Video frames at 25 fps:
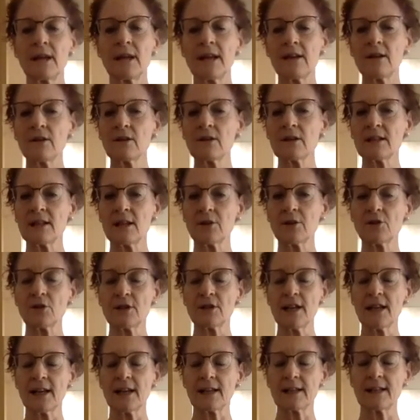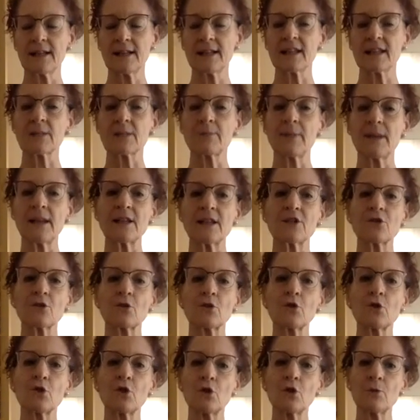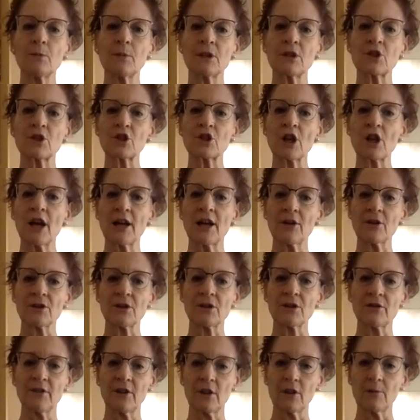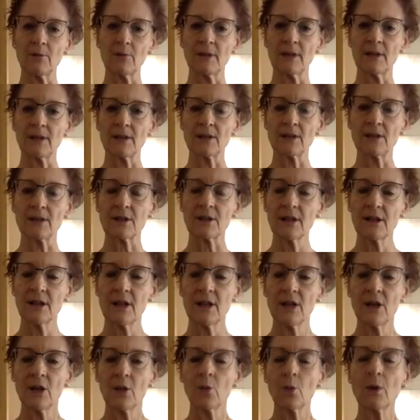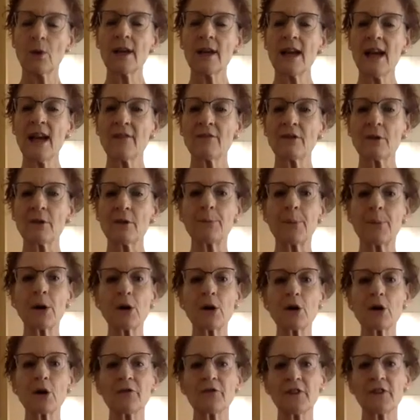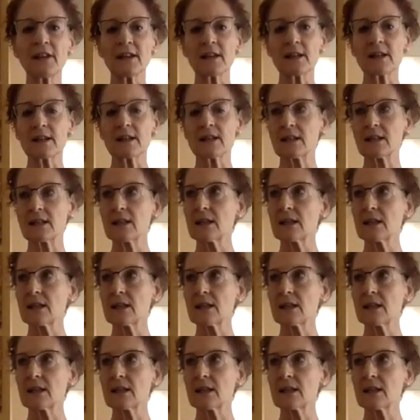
Alexander technique is based on human child development. We have a perfect